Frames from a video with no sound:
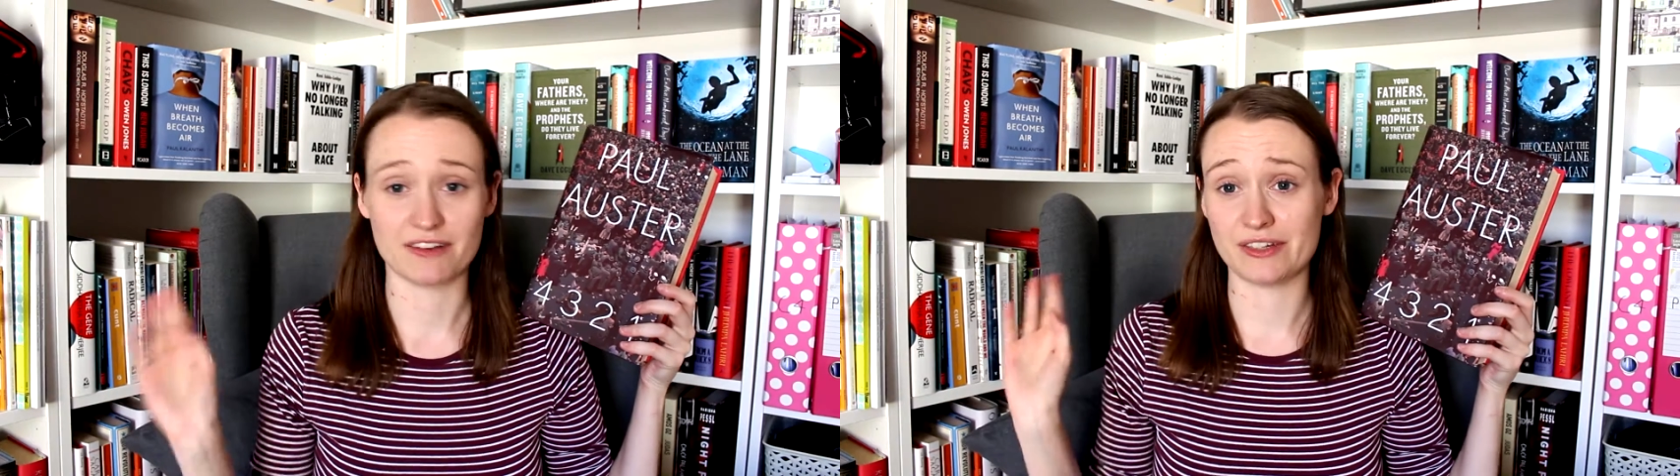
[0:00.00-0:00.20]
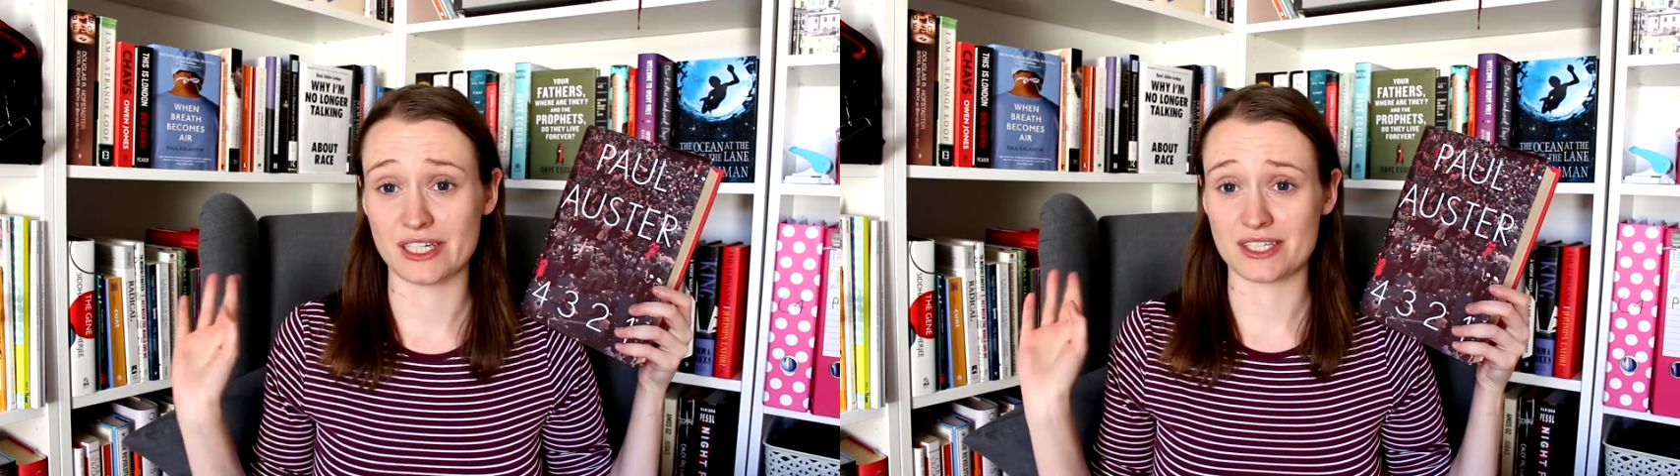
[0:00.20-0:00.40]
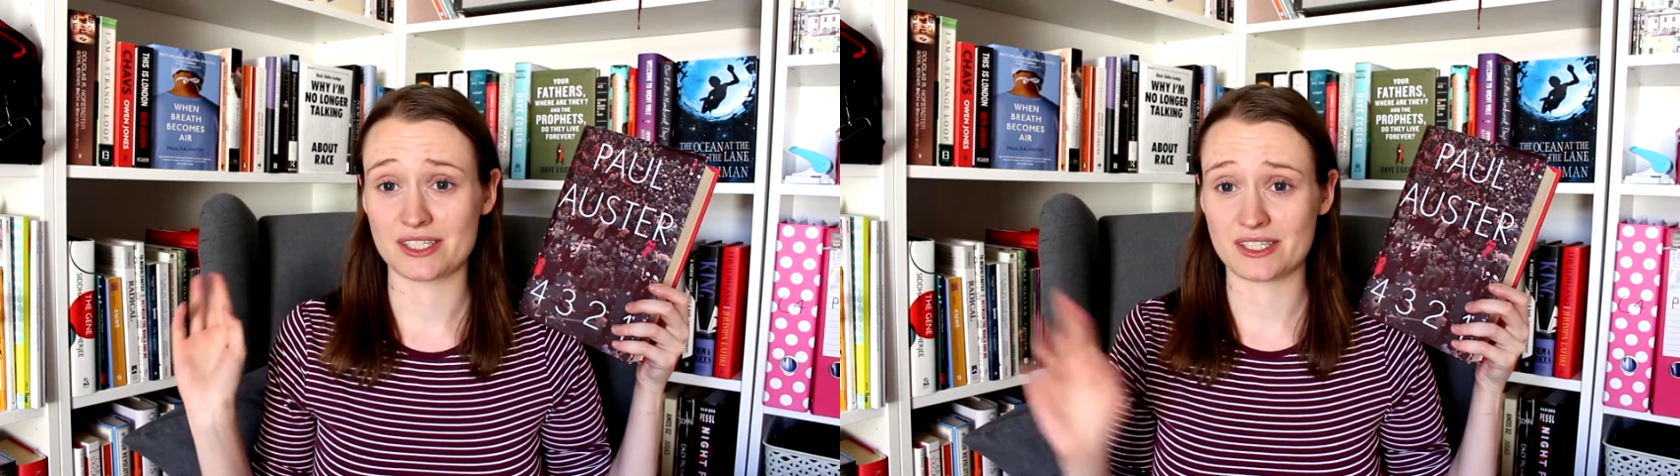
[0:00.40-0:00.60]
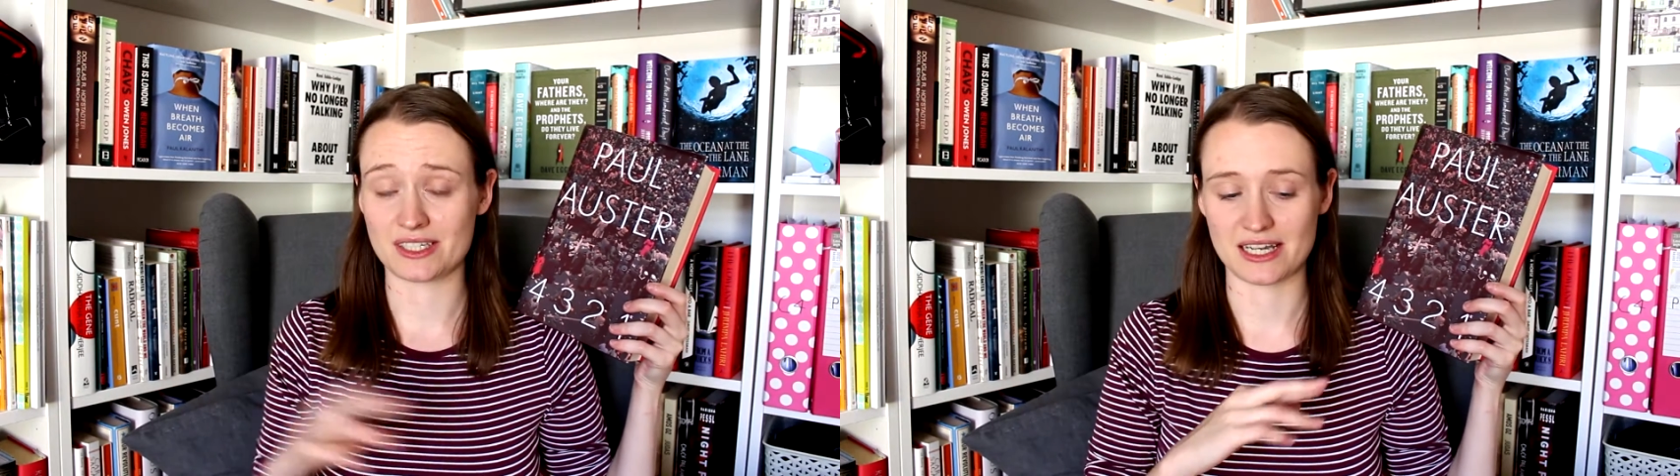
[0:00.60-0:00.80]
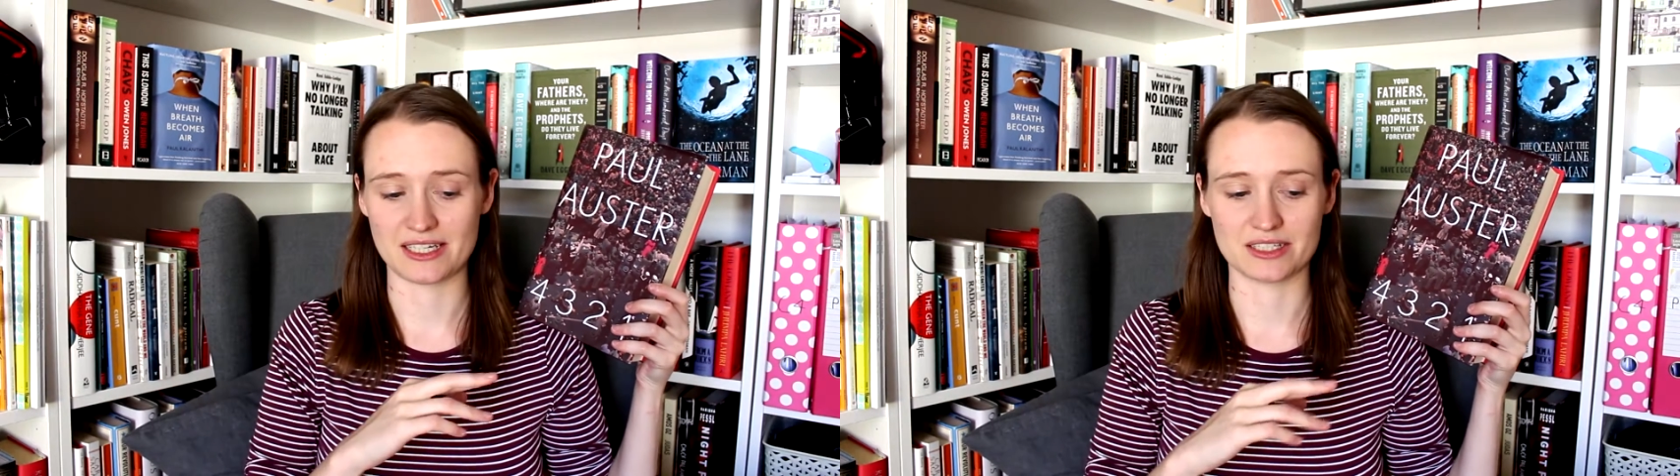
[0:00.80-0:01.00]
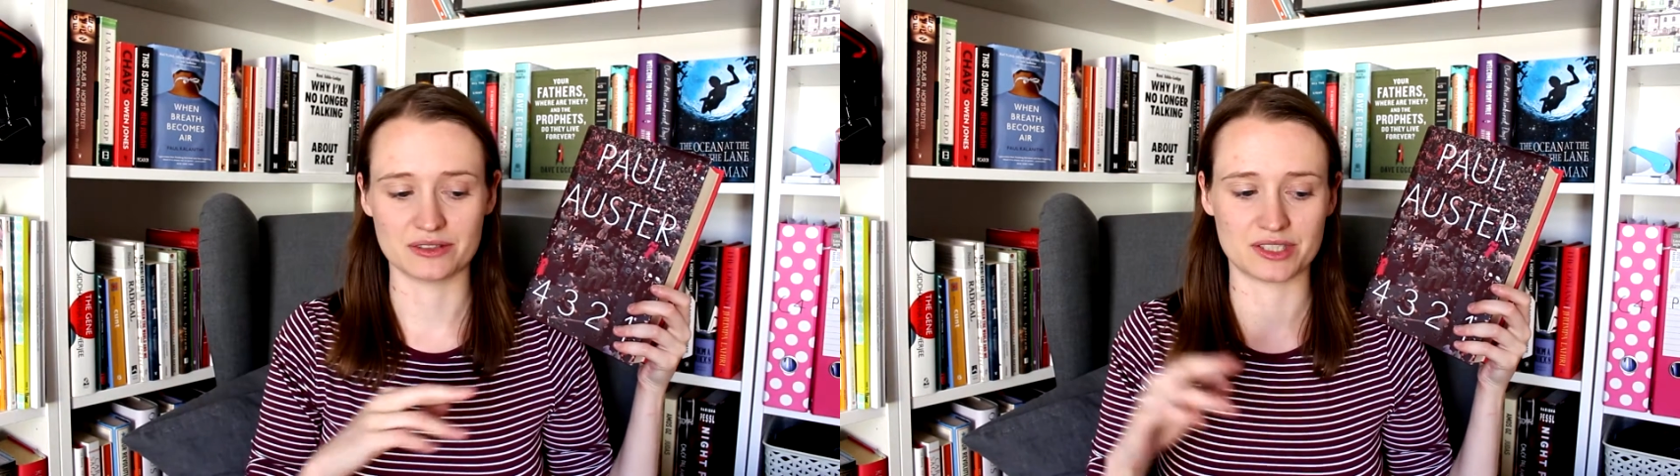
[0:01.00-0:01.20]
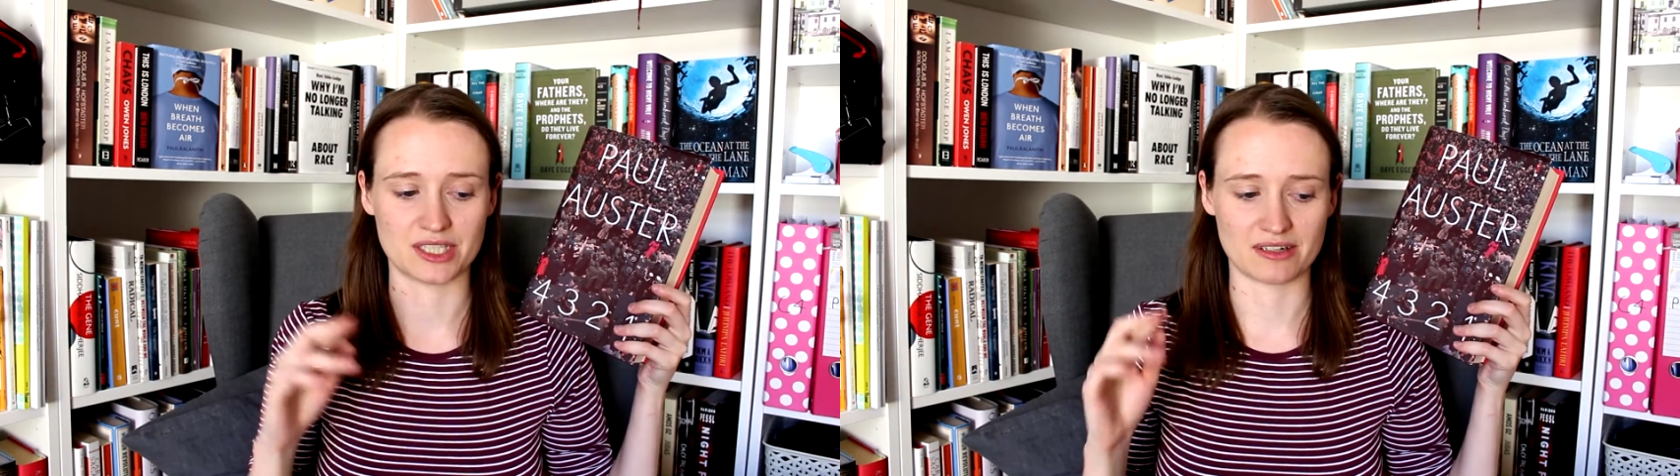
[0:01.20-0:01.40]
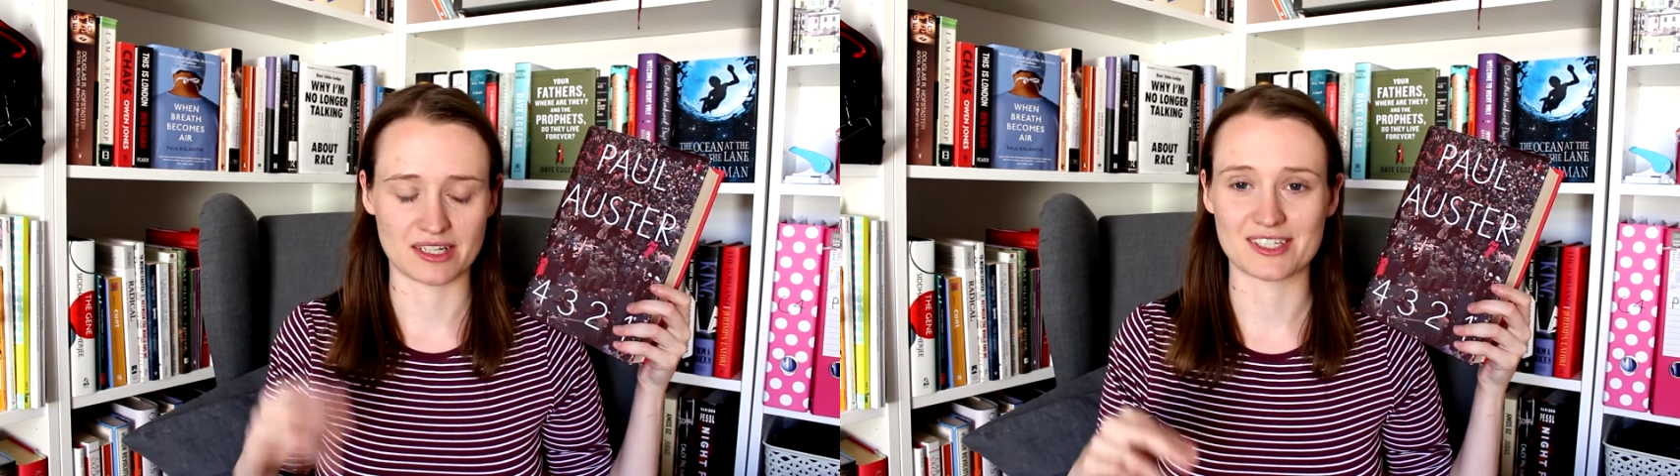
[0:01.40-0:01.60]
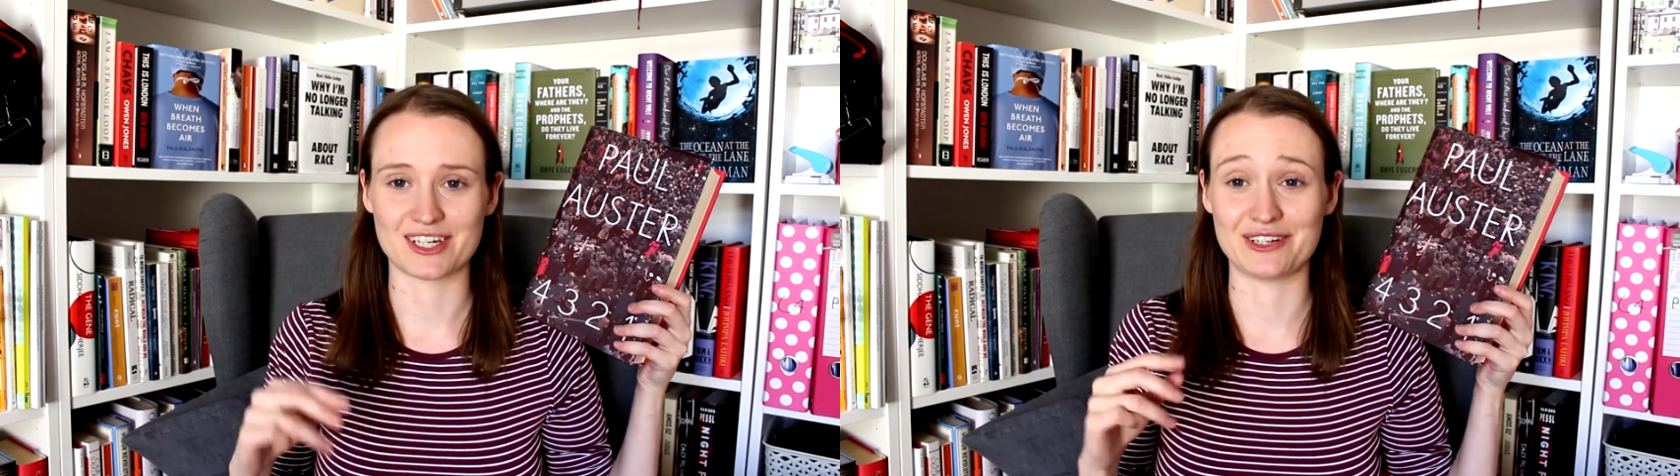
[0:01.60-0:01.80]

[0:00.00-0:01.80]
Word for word: finished Eli Goldstone let's go